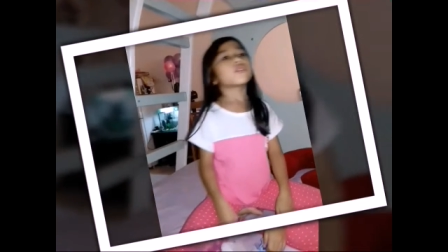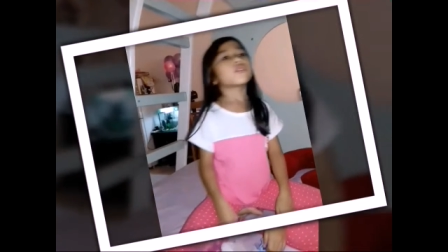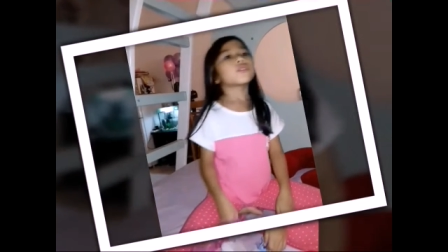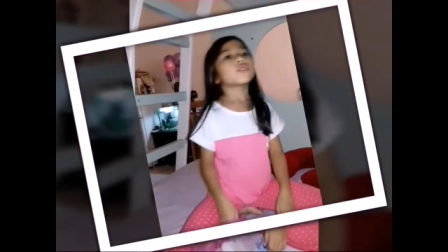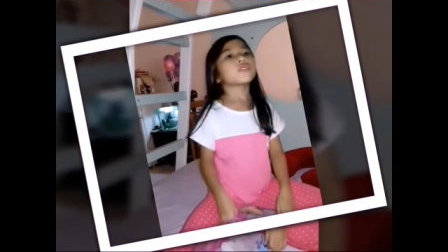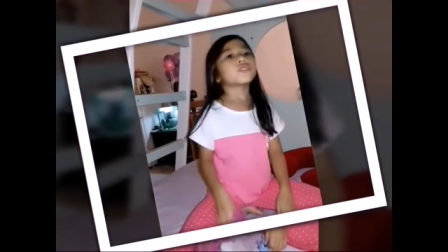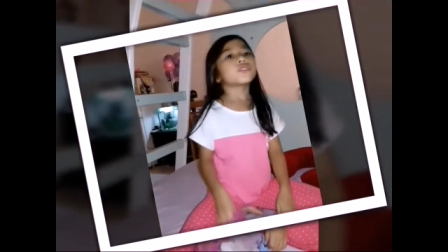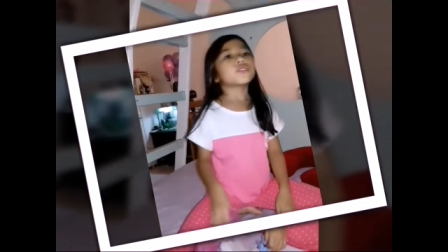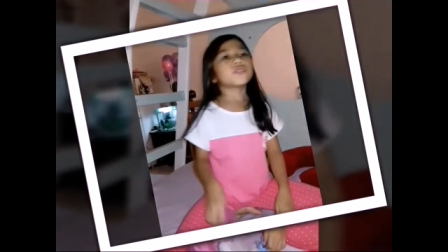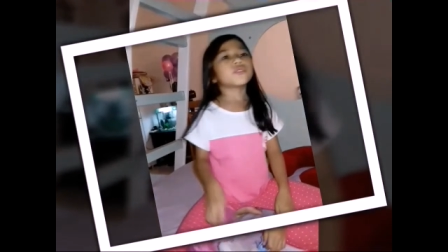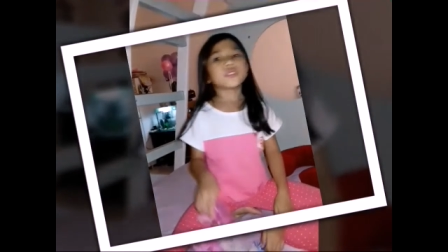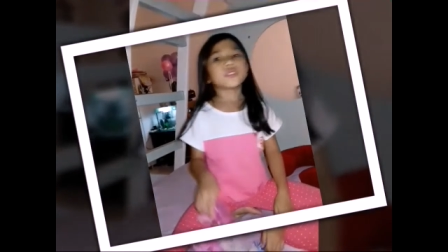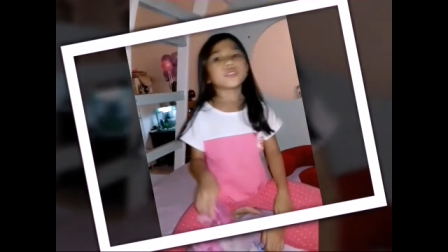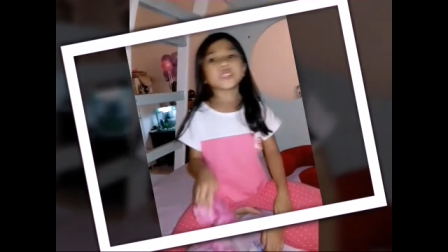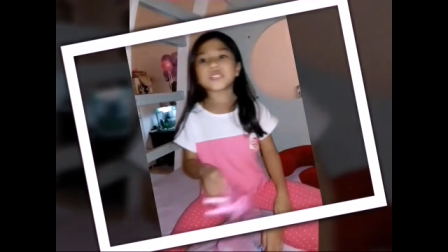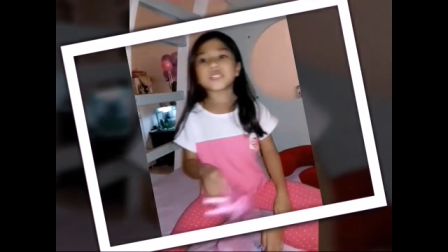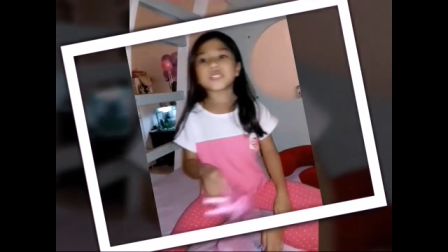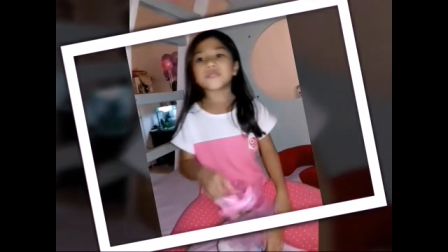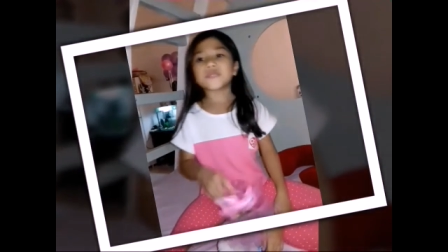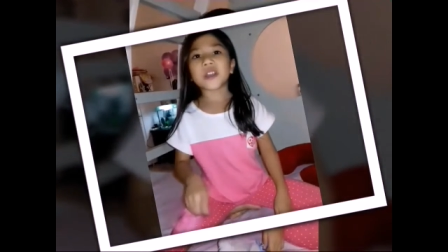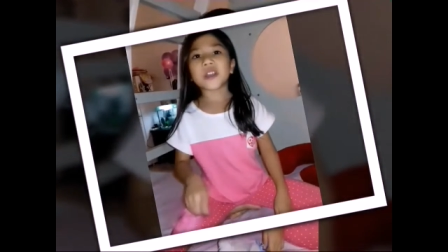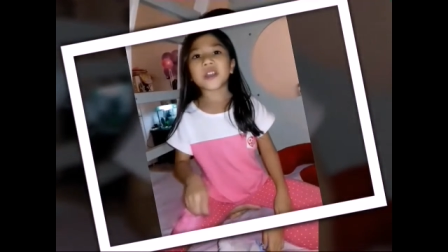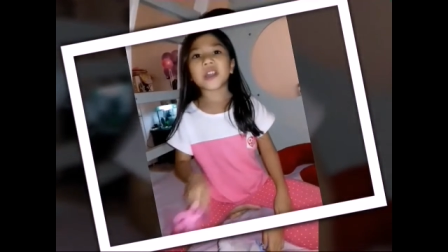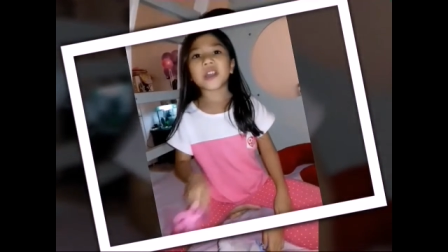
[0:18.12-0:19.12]
You,
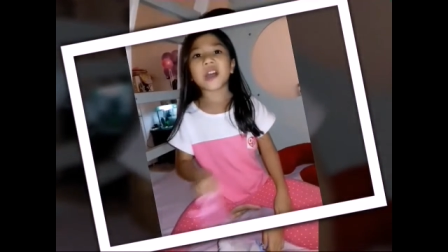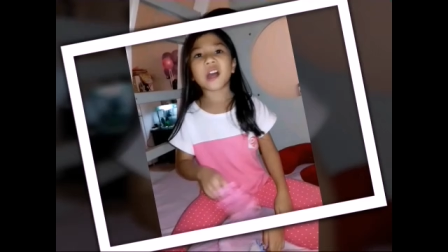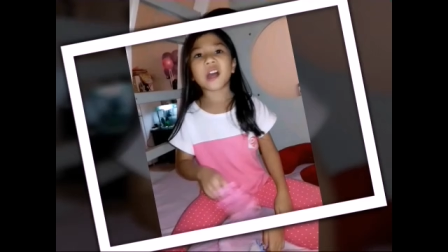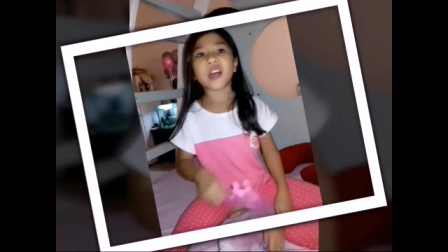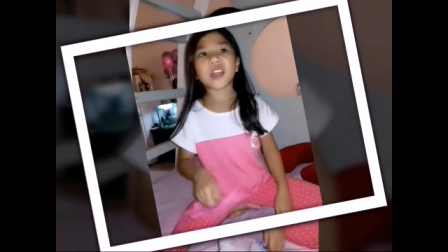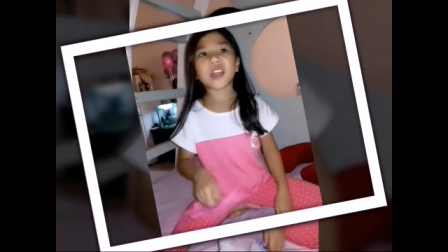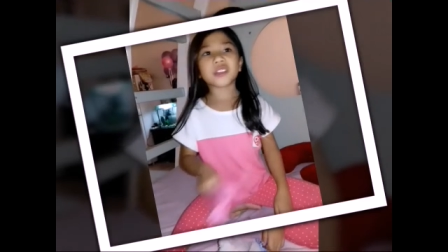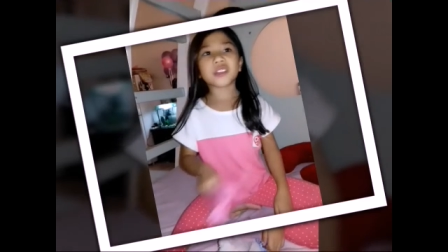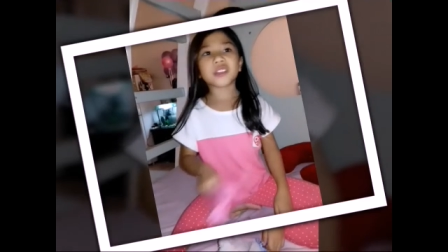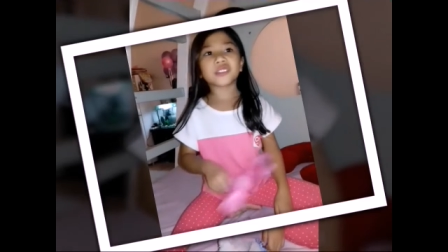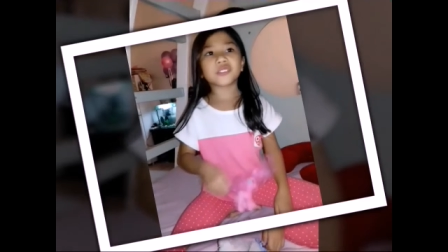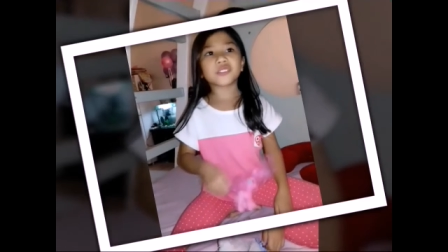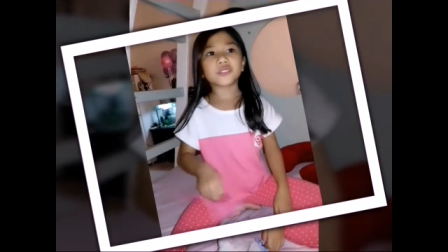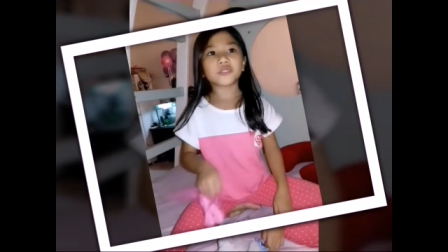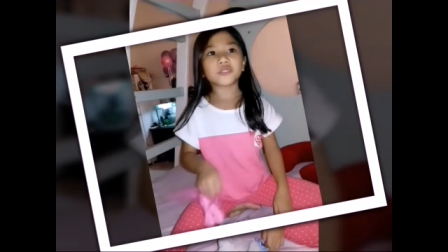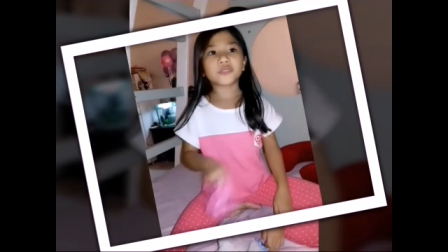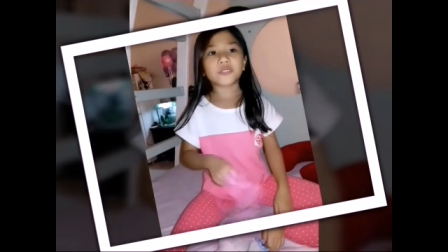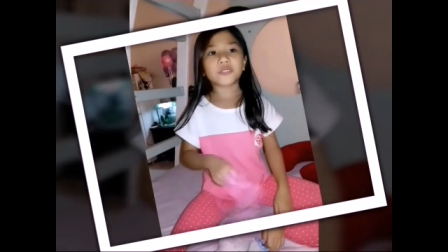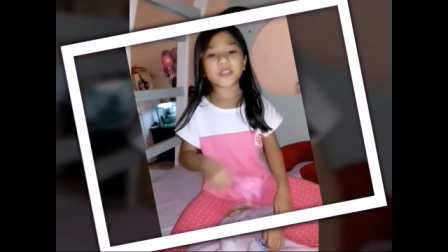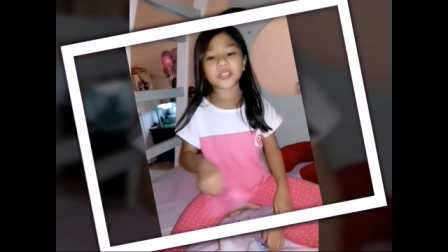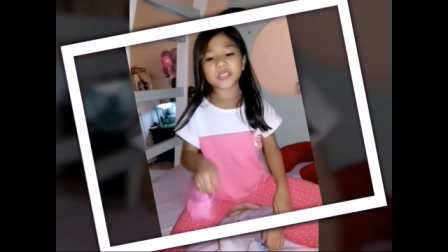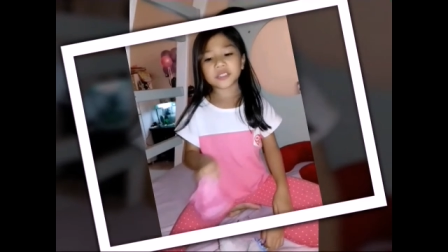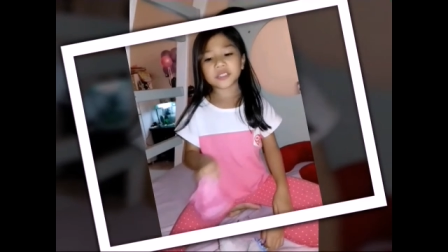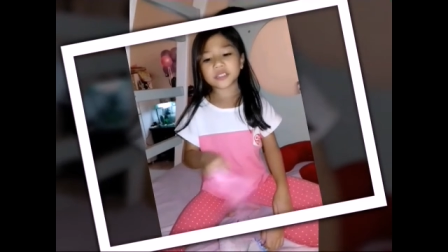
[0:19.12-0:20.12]
you, it's very hard
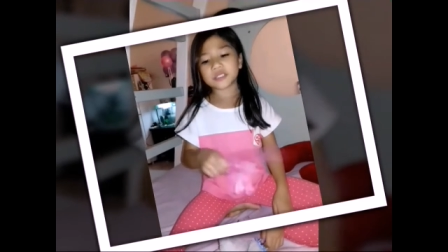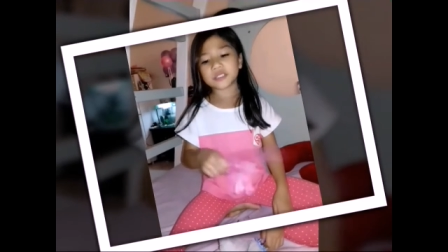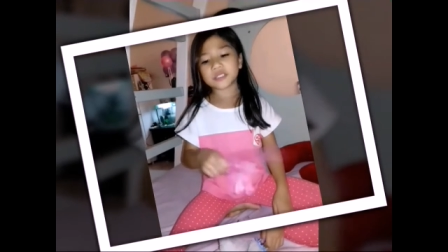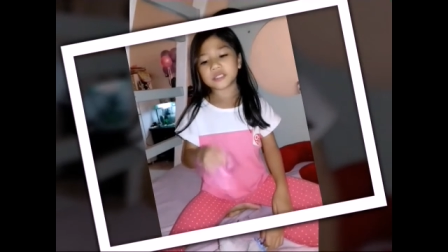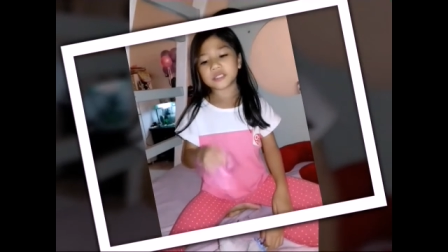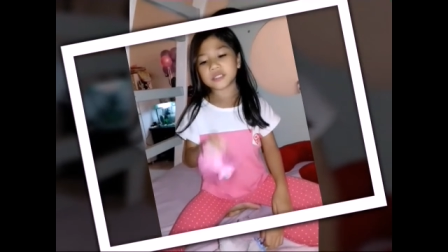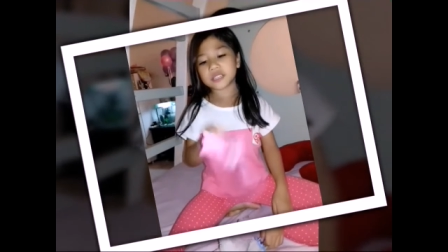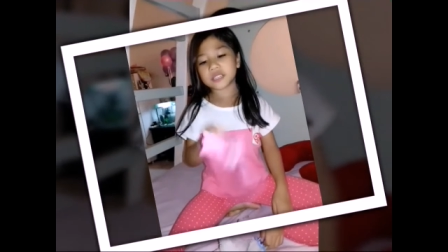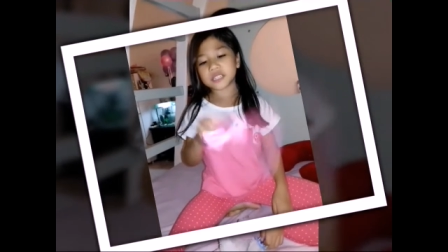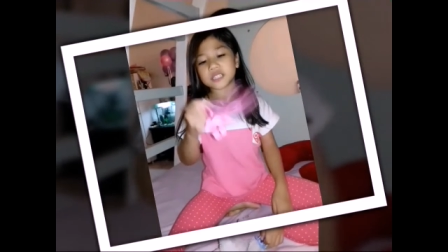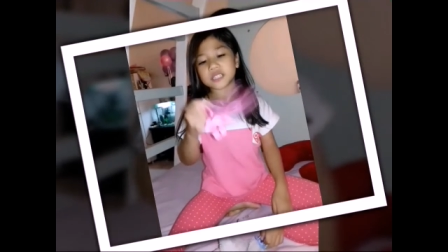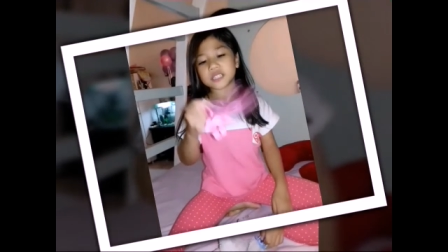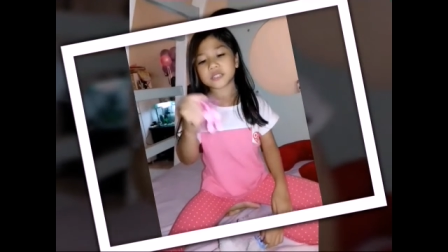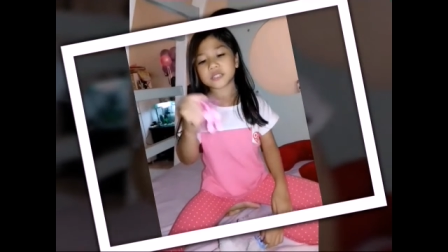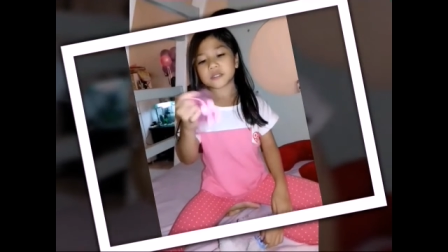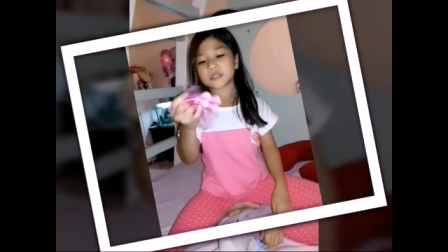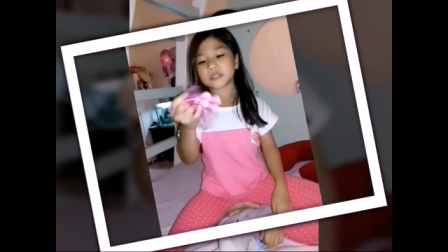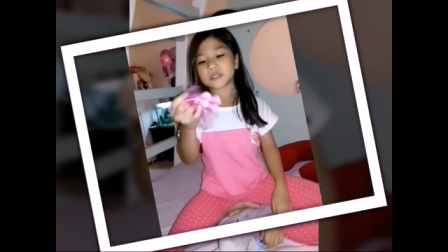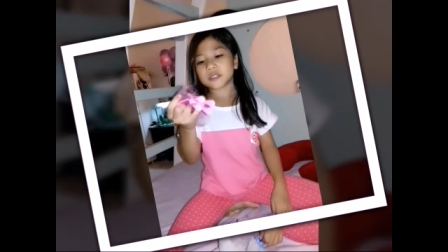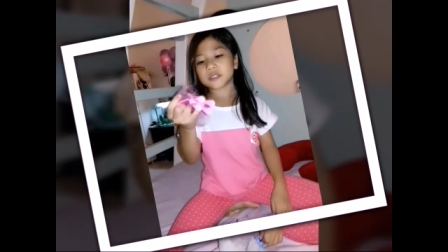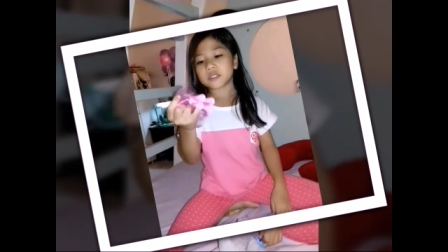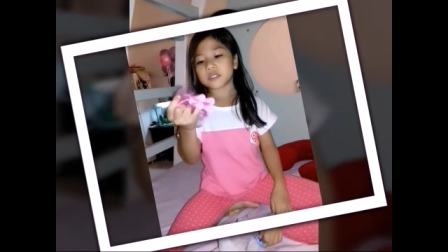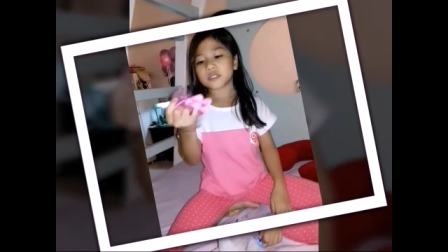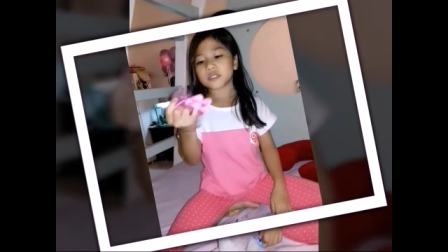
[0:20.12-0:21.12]
to find
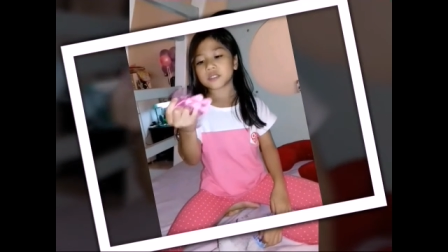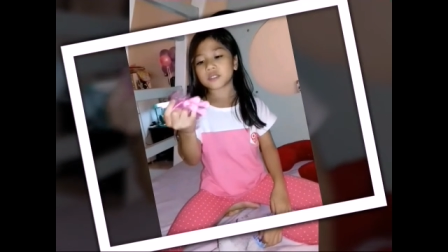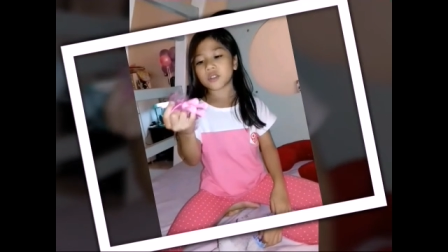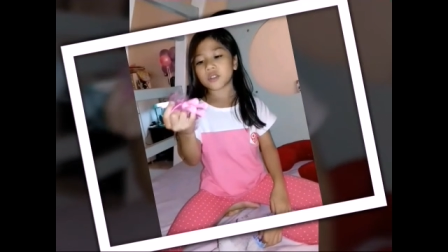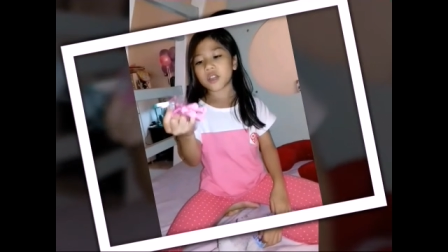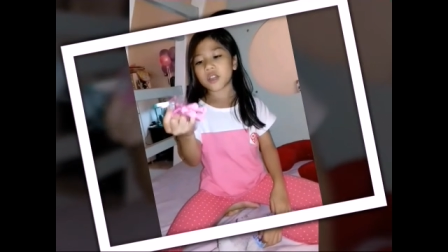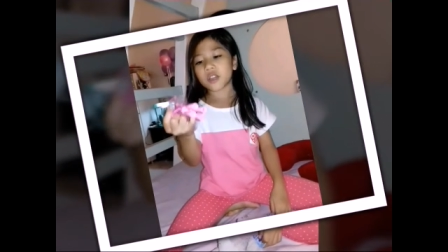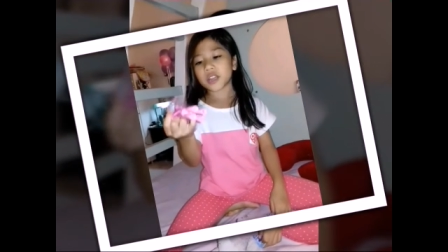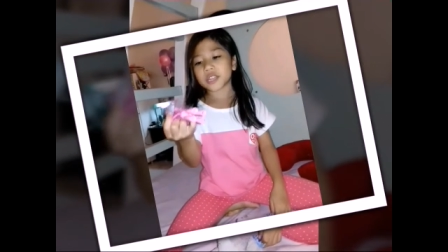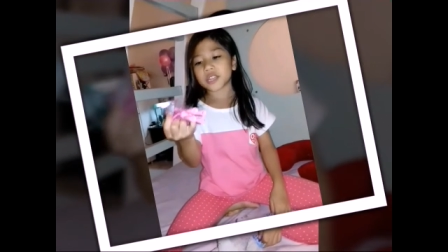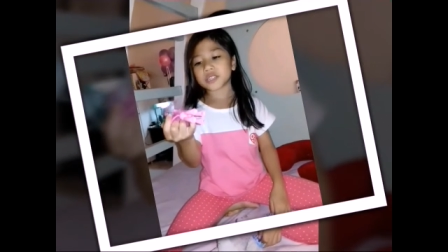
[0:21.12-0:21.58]
these uh,